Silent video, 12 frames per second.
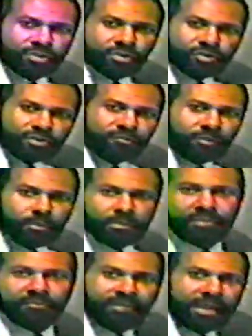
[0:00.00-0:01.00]
to use the
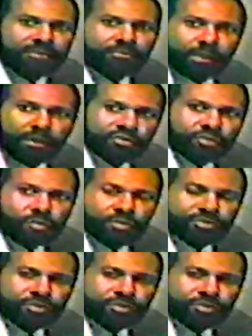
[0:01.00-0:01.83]
formula to find the raw score.